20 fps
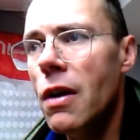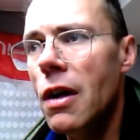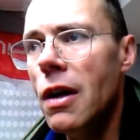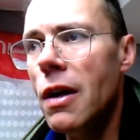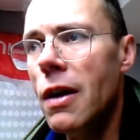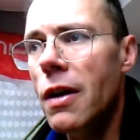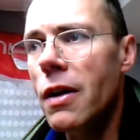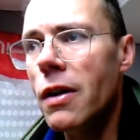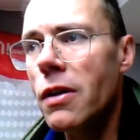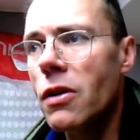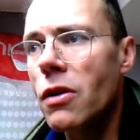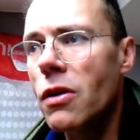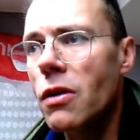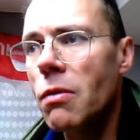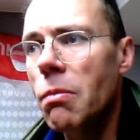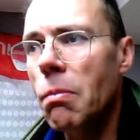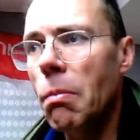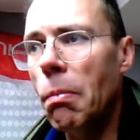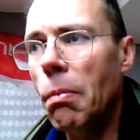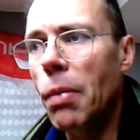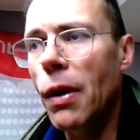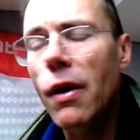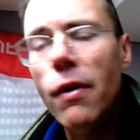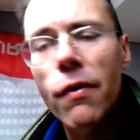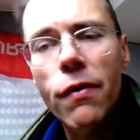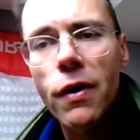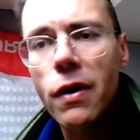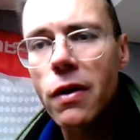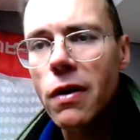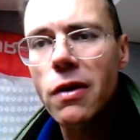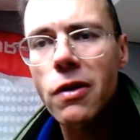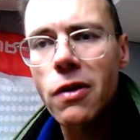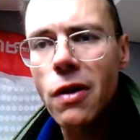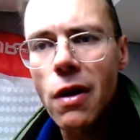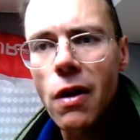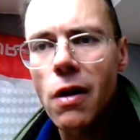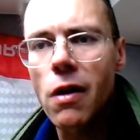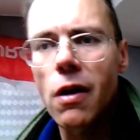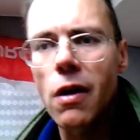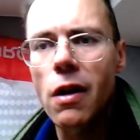as perfect as
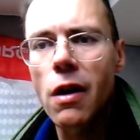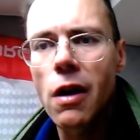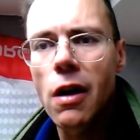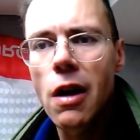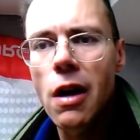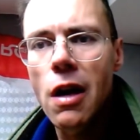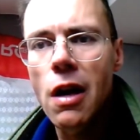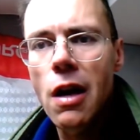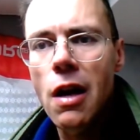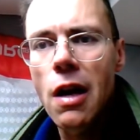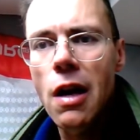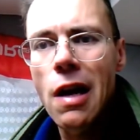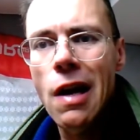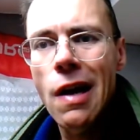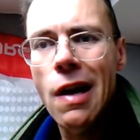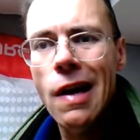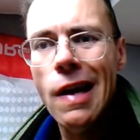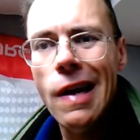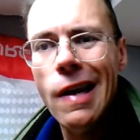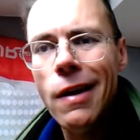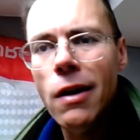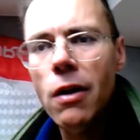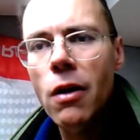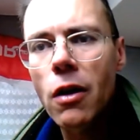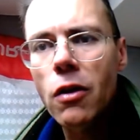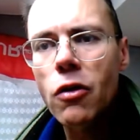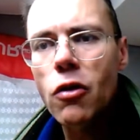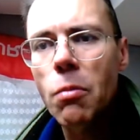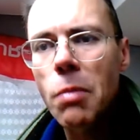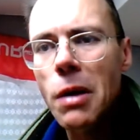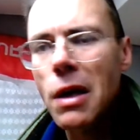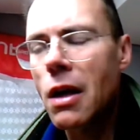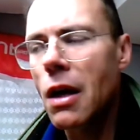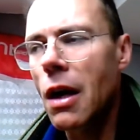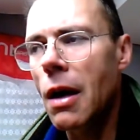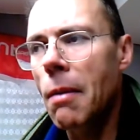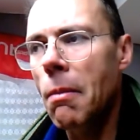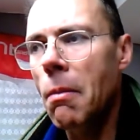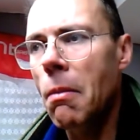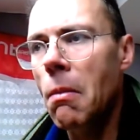they are and not to
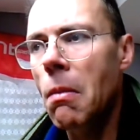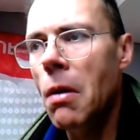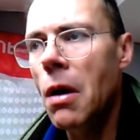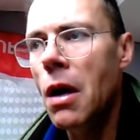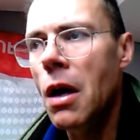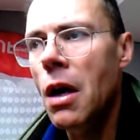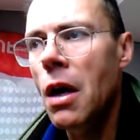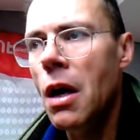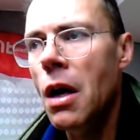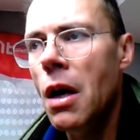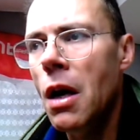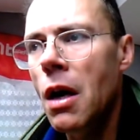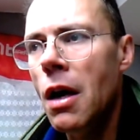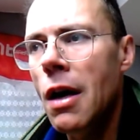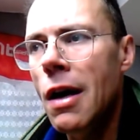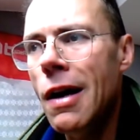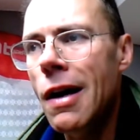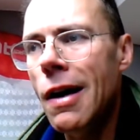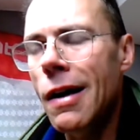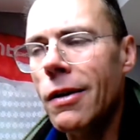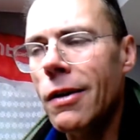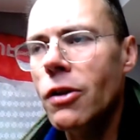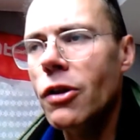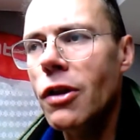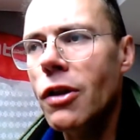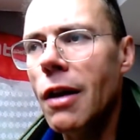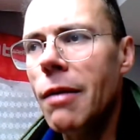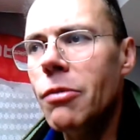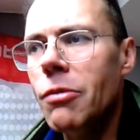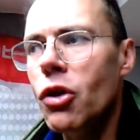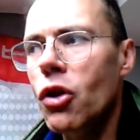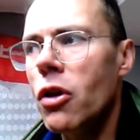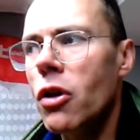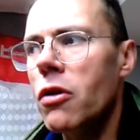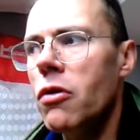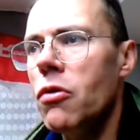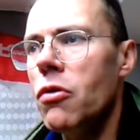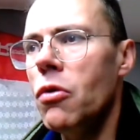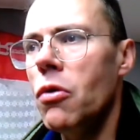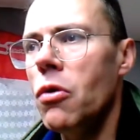become a
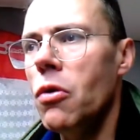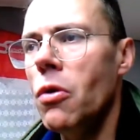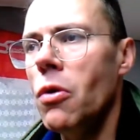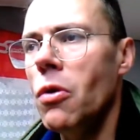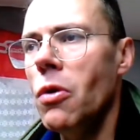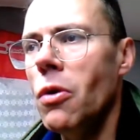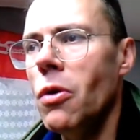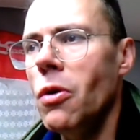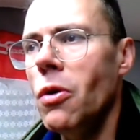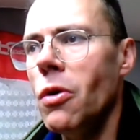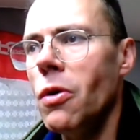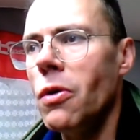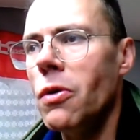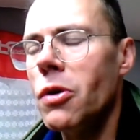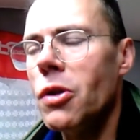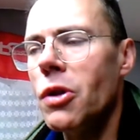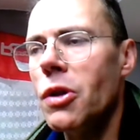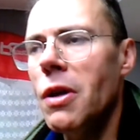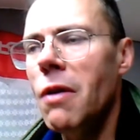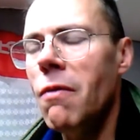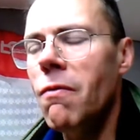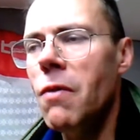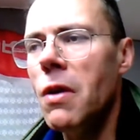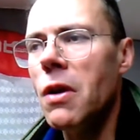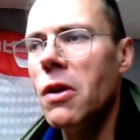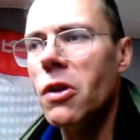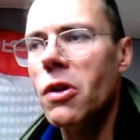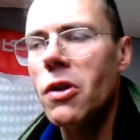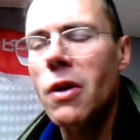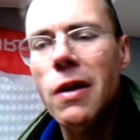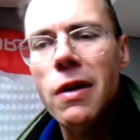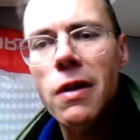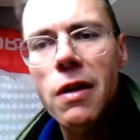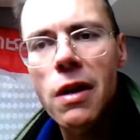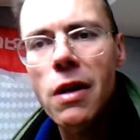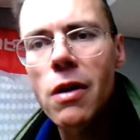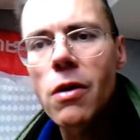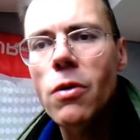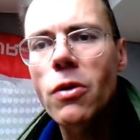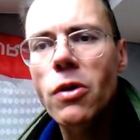subject to someone's
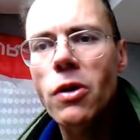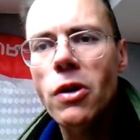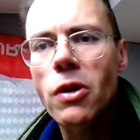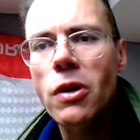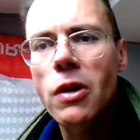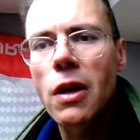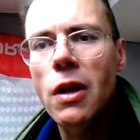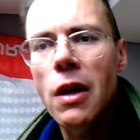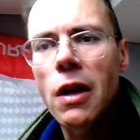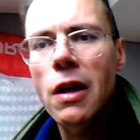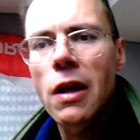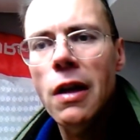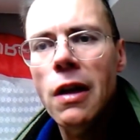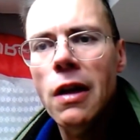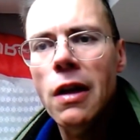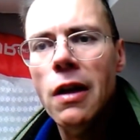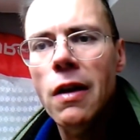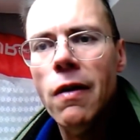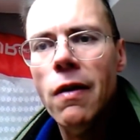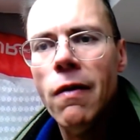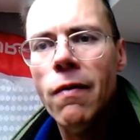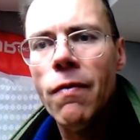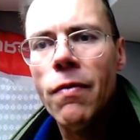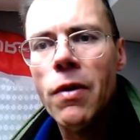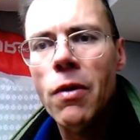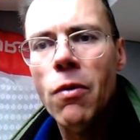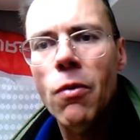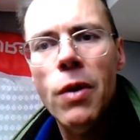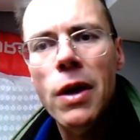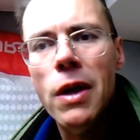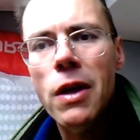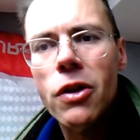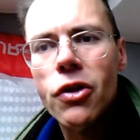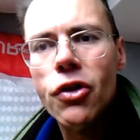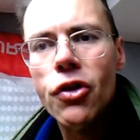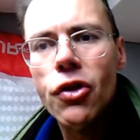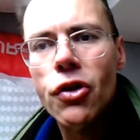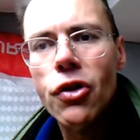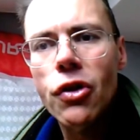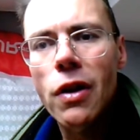ideals which
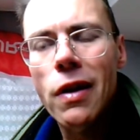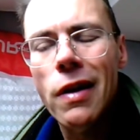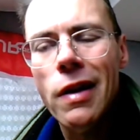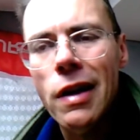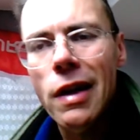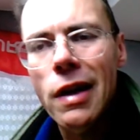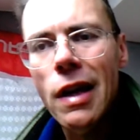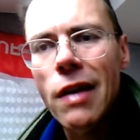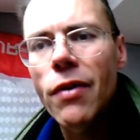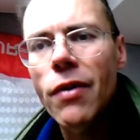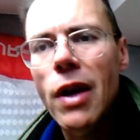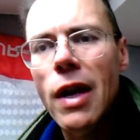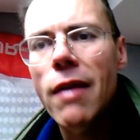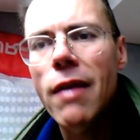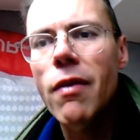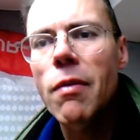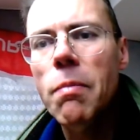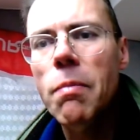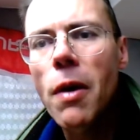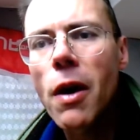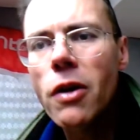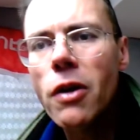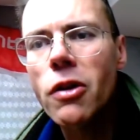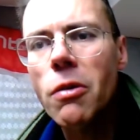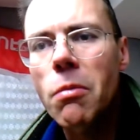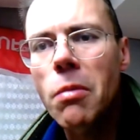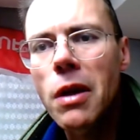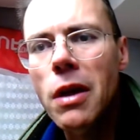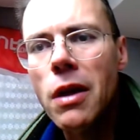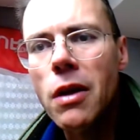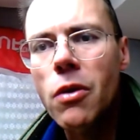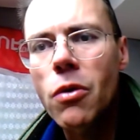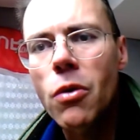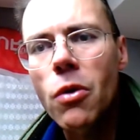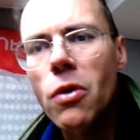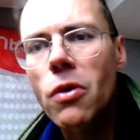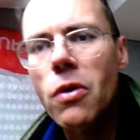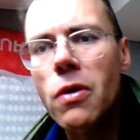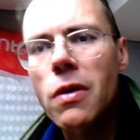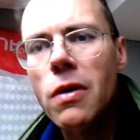never ever possibly
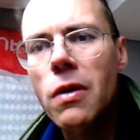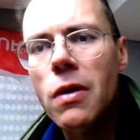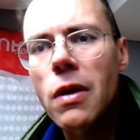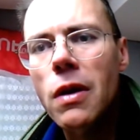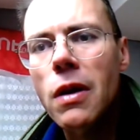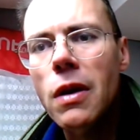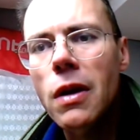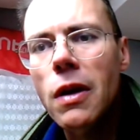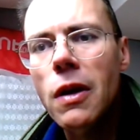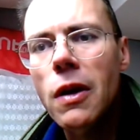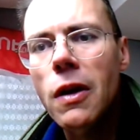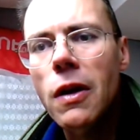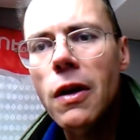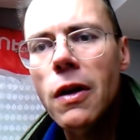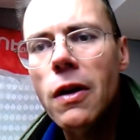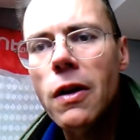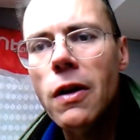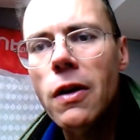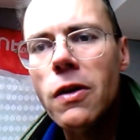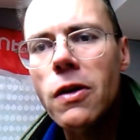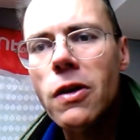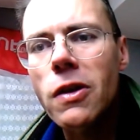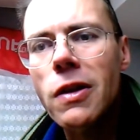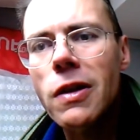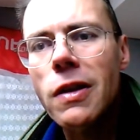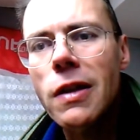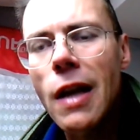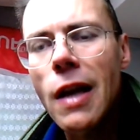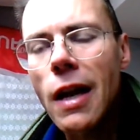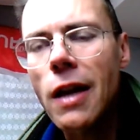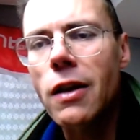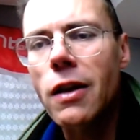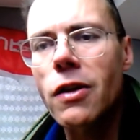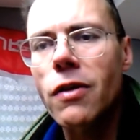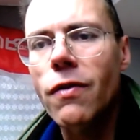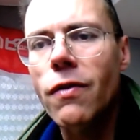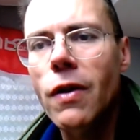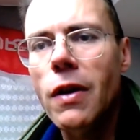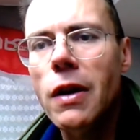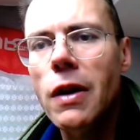could uh,
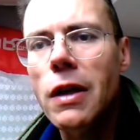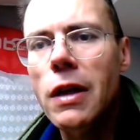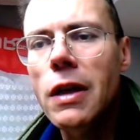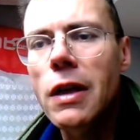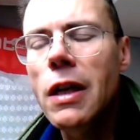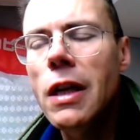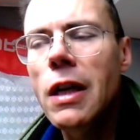satisfy